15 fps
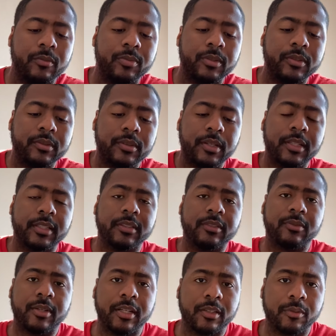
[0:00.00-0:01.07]
But I think
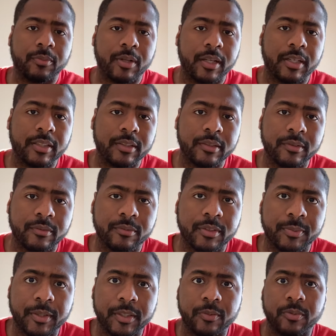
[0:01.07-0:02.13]
Durant and LeBron is
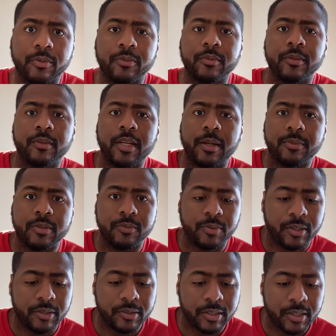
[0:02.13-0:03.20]
respectable top two
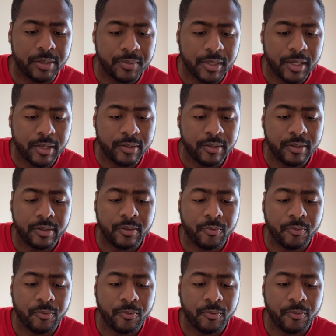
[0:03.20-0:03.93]
players in the NBA.